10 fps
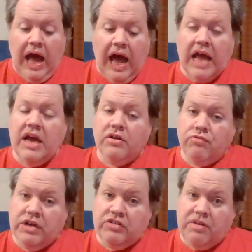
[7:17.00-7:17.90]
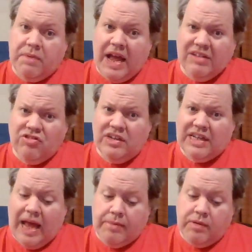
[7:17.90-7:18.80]
I agree. Sebastian
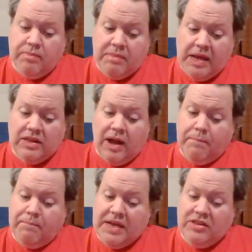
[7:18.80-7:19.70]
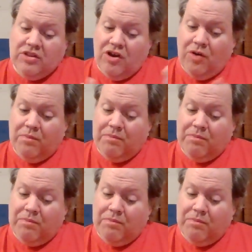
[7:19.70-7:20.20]
Cabot may not be able